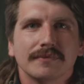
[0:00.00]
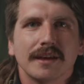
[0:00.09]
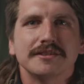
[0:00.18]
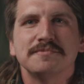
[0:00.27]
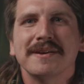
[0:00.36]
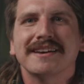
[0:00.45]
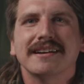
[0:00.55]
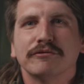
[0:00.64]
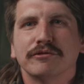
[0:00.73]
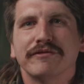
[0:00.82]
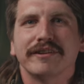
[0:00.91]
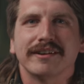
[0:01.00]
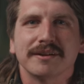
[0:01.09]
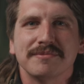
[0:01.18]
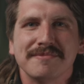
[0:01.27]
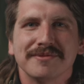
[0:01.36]
And speaking of
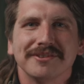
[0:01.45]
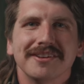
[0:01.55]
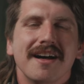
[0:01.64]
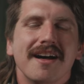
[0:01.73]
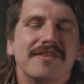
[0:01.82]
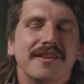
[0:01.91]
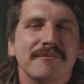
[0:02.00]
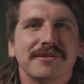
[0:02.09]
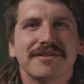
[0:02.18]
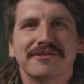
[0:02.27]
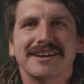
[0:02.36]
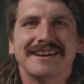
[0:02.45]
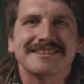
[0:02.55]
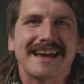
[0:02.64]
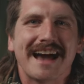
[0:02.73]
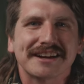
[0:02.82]
referring people, number three
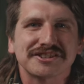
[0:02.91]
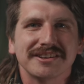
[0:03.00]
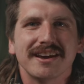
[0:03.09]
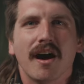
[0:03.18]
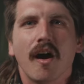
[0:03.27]
is actually